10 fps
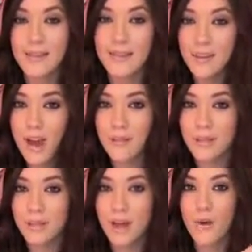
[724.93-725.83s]
Leave a
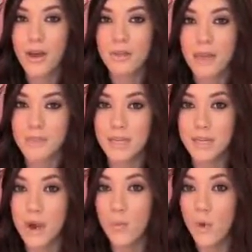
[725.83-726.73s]
comment below and let me
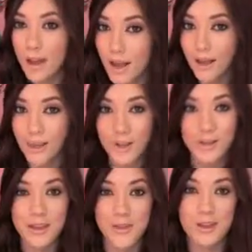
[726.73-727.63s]
know what color
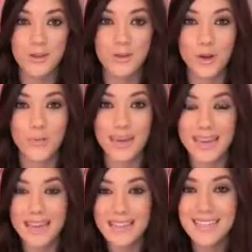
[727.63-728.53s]
you think my new room
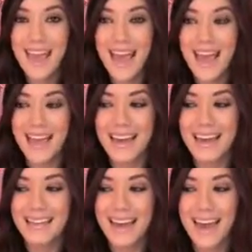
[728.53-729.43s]
is,
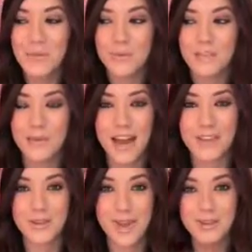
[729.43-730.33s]
and I will
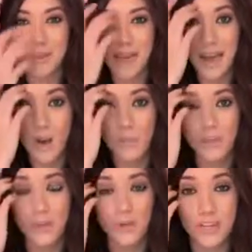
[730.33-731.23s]
surprise you guys with that
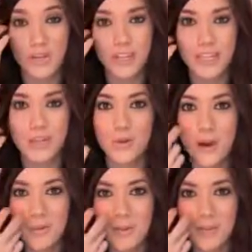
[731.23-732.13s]
hopefully really, really soon.
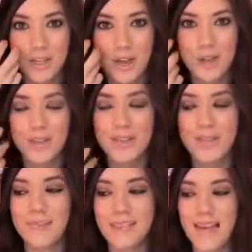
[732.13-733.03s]
I'll be able to show you because
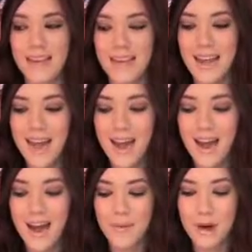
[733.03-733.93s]
I'm excited.
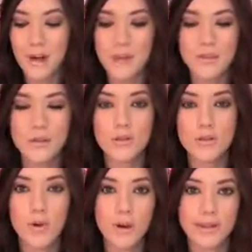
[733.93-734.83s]
I'll also do
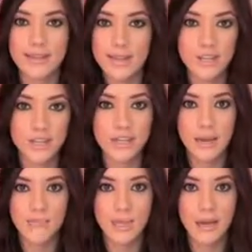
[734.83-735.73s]
some organization
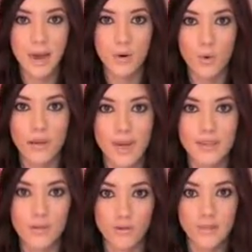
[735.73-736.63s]
tips on how to
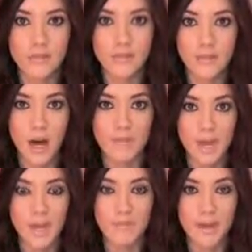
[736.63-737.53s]
organize a really small,
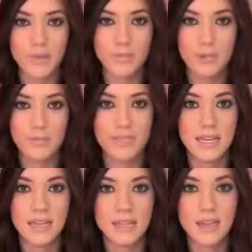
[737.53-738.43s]
tight bedroom,
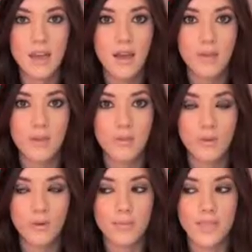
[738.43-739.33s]
since my
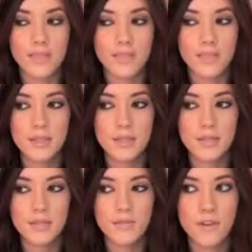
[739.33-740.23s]
room is
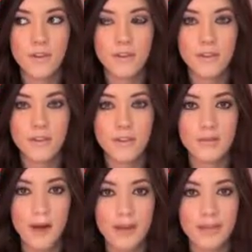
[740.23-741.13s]
very
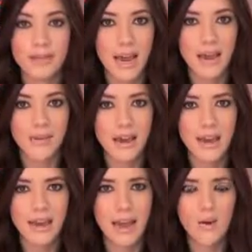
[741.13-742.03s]
small and tight
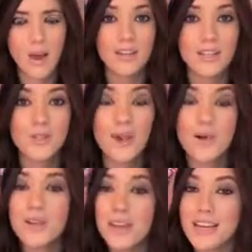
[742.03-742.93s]
right now. So I
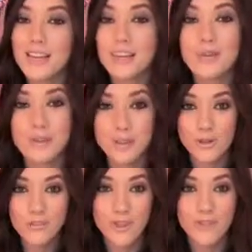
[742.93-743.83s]
want you guys to do a
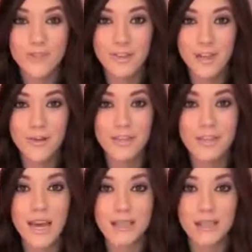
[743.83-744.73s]
June's favorite videos.
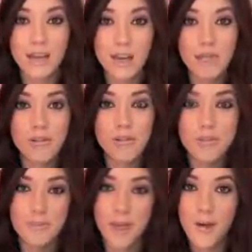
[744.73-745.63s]
Leave it as a video
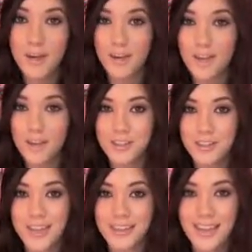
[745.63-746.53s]
response below, and I'll talk to
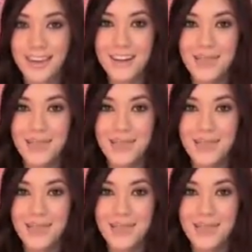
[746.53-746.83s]
you guys later.